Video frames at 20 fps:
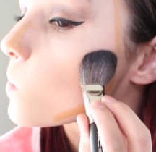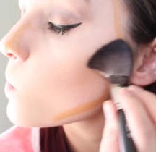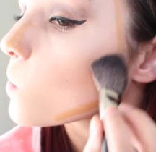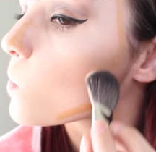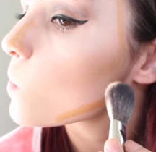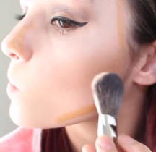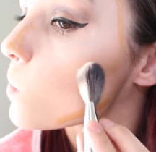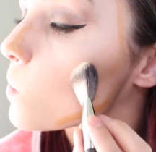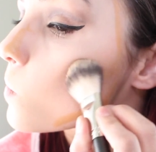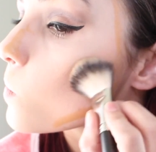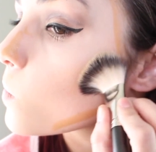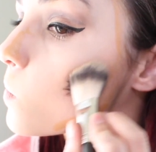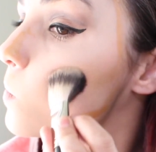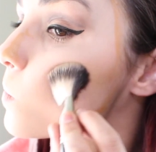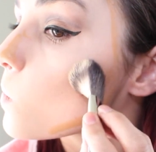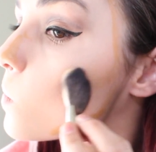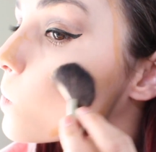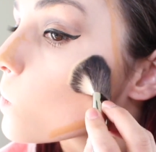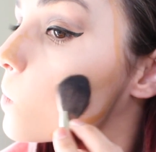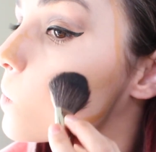it's going to create a
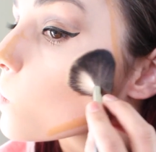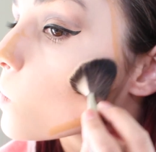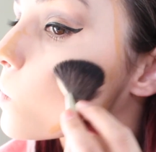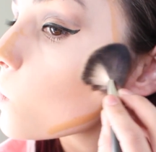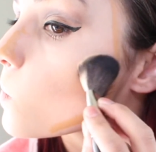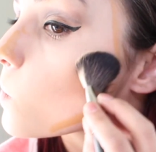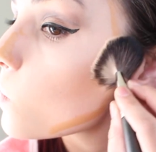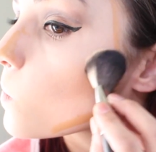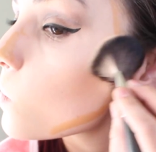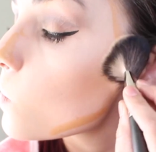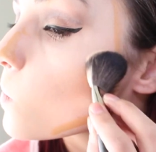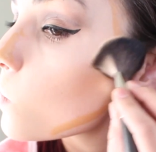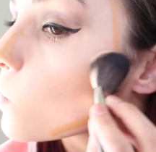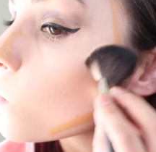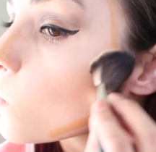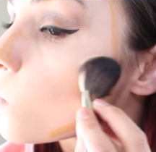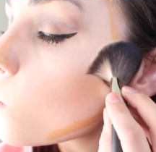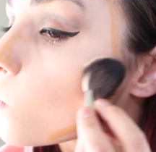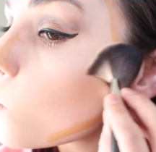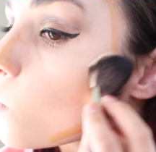very harsh
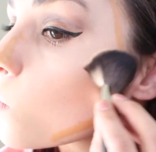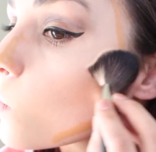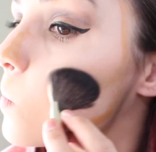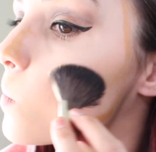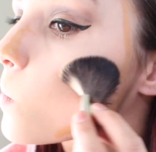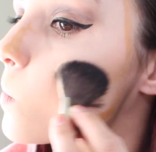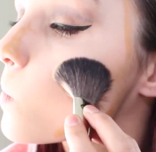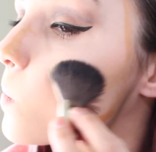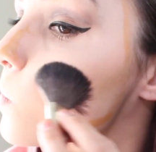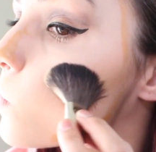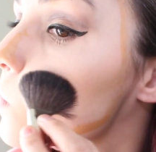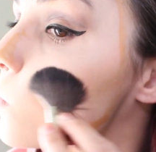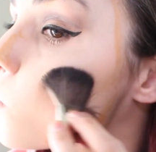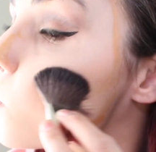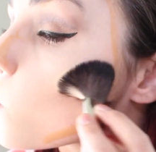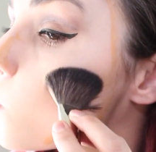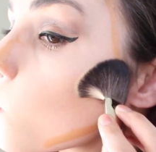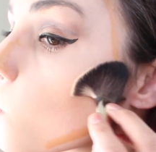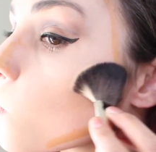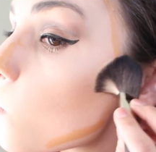look. And also
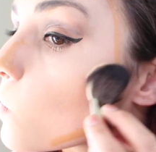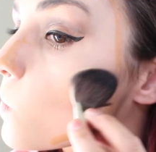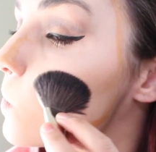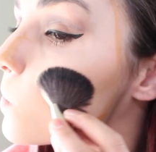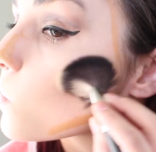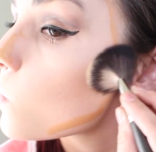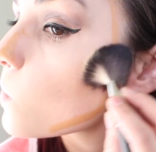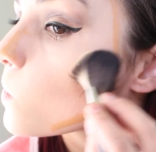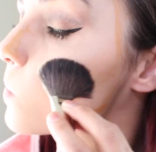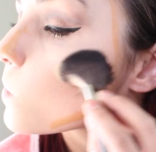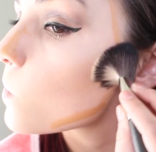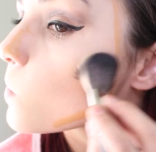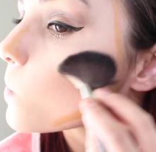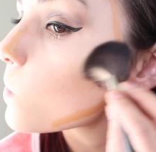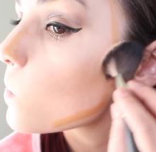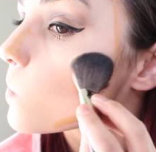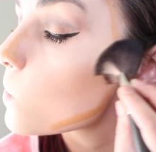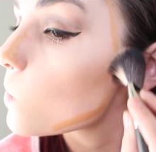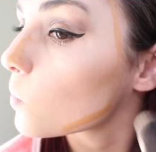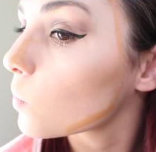it kind of makes it
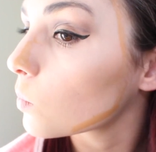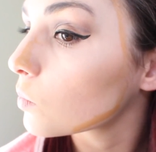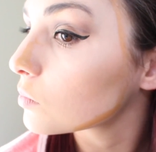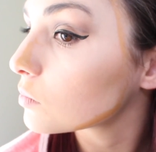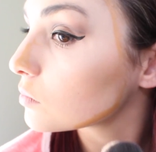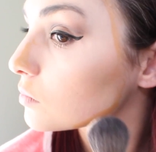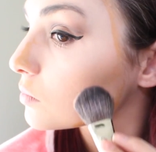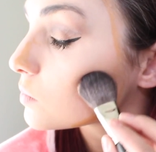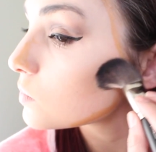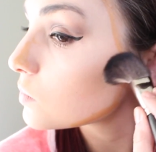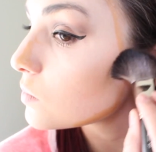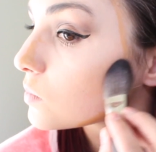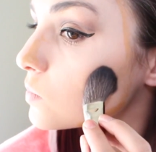look like it's more